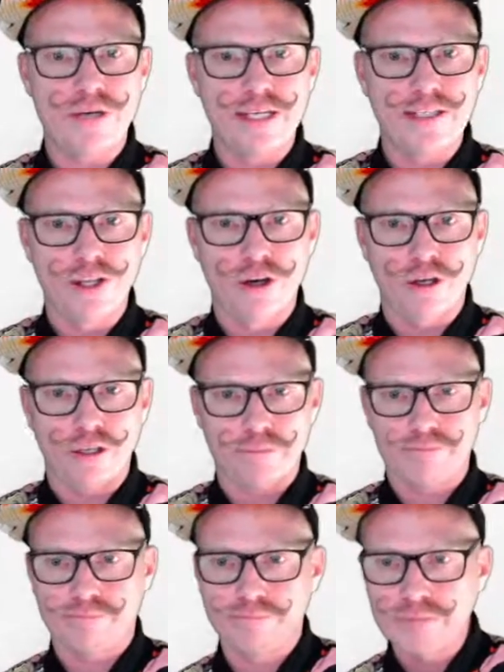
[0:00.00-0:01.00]
is, look,
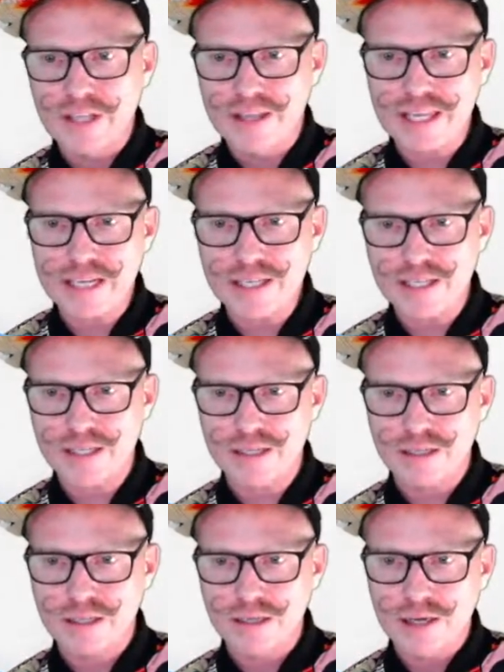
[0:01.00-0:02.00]

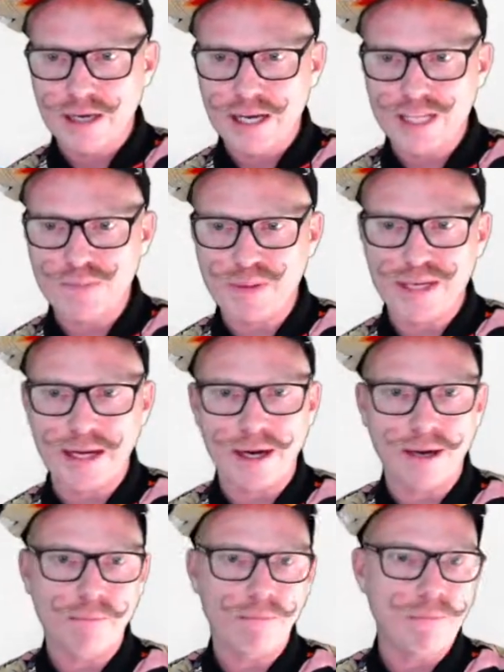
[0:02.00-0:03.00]
this has
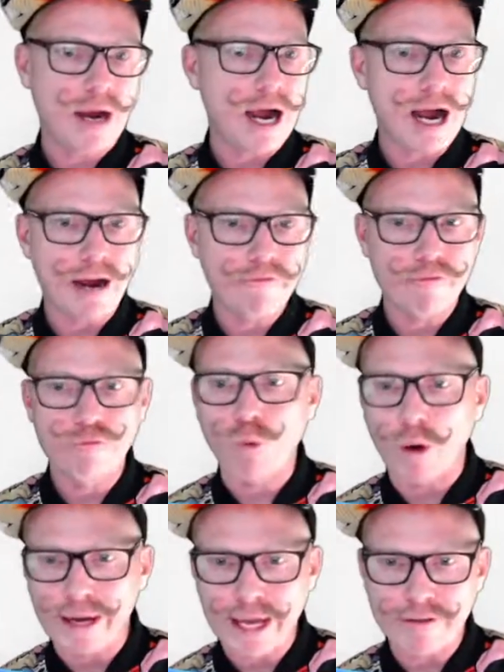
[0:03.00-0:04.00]
become half of
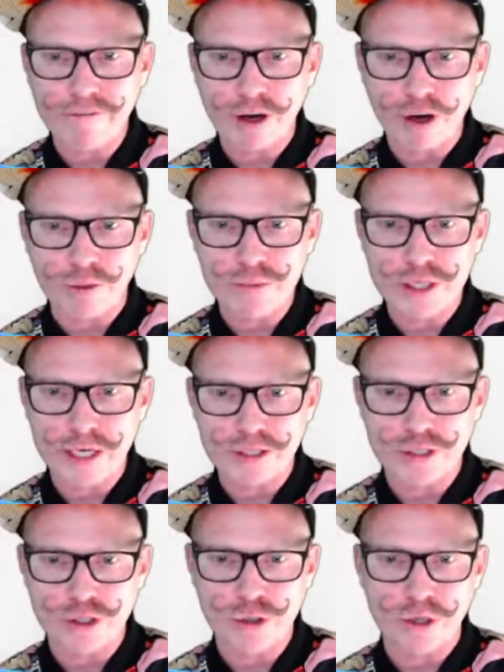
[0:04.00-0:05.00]
whatever
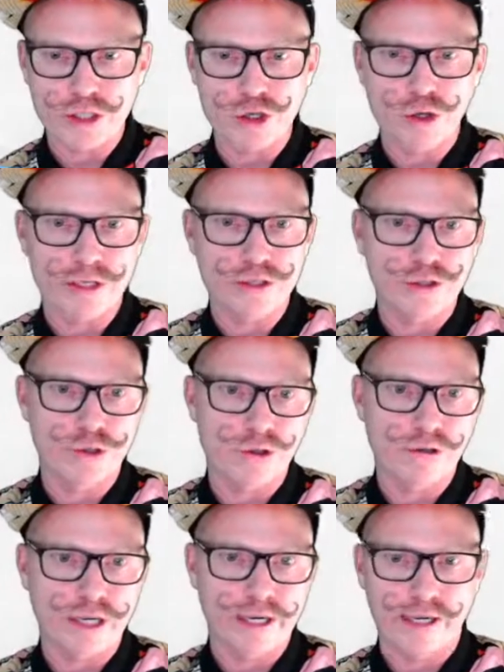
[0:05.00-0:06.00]
object you are trying to draw
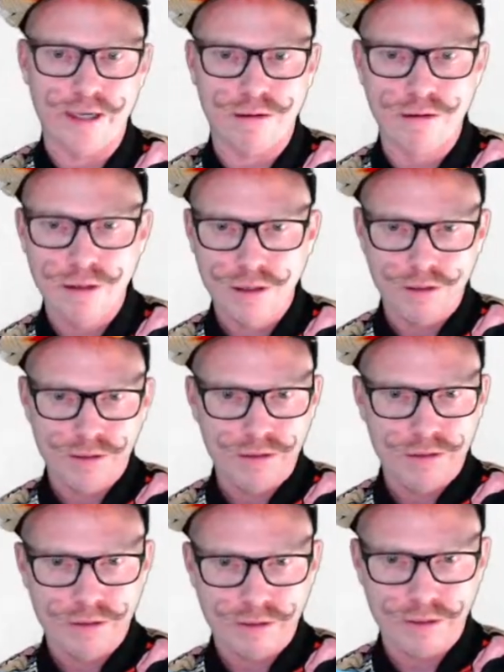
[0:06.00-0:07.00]
right now.
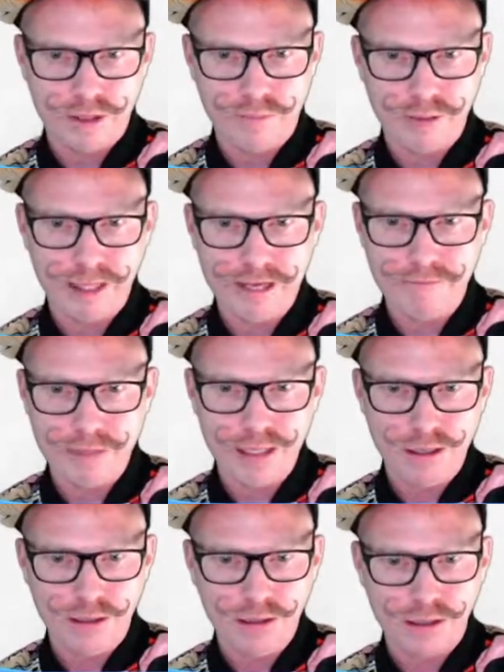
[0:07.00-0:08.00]
You don't believe me?
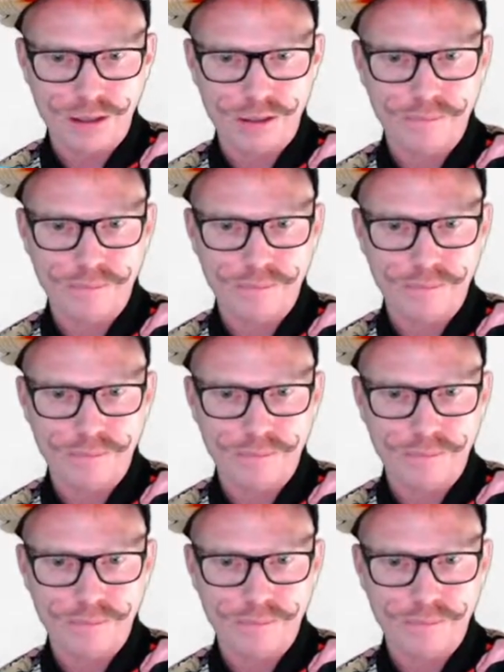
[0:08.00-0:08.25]
Look.